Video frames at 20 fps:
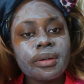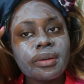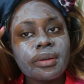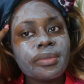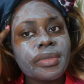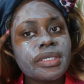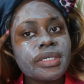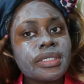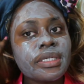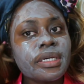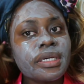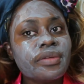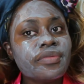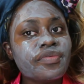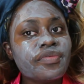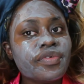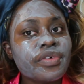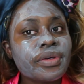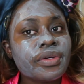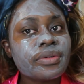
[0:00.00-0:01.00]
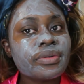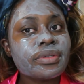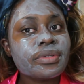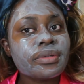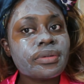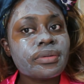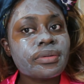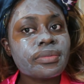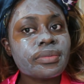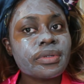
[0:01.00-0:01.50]
my skin feels,
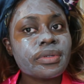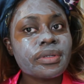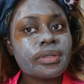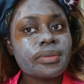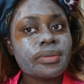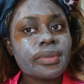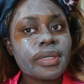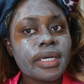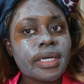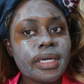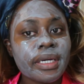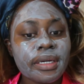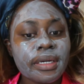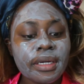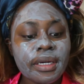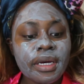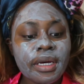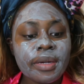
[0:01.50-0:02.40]
oh, got it in my hair.